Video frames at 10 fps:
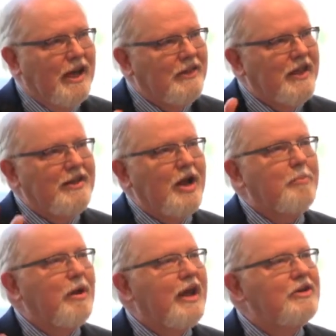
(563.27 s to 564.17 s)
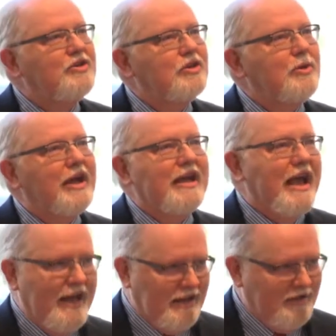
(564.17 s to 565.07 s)
and then they're played to you
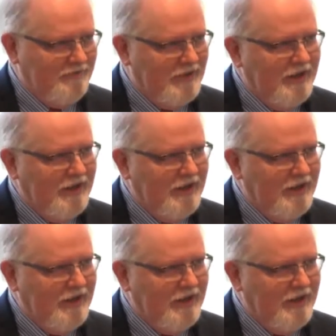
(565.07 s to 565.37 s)
again.